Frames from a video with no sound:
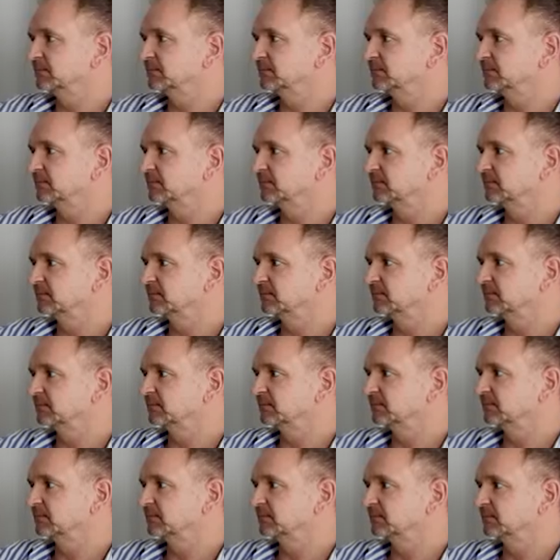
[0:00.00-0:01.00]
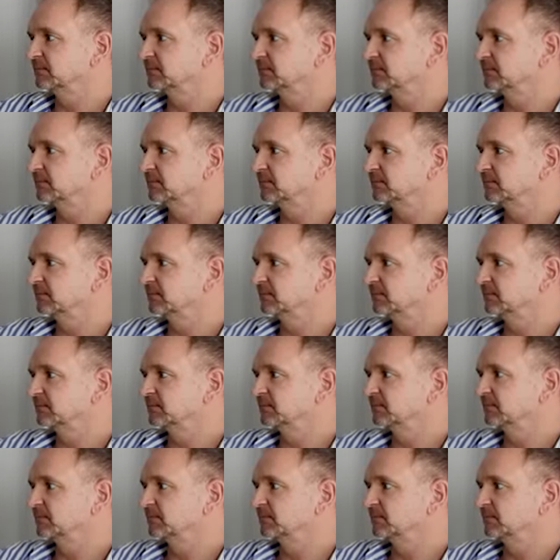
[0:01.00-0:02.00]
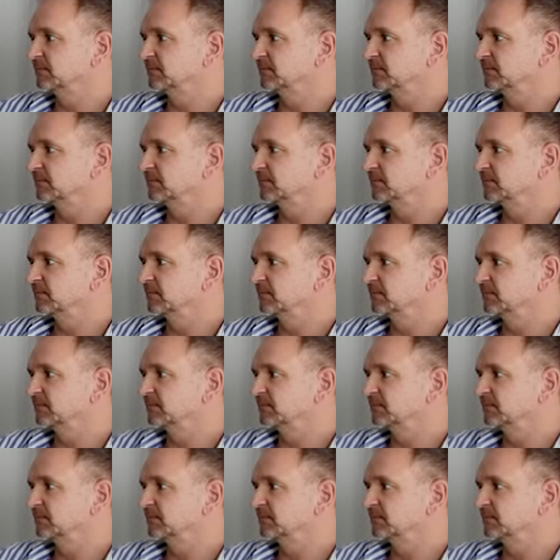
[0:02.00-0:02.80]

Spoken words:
This person isn't speaking.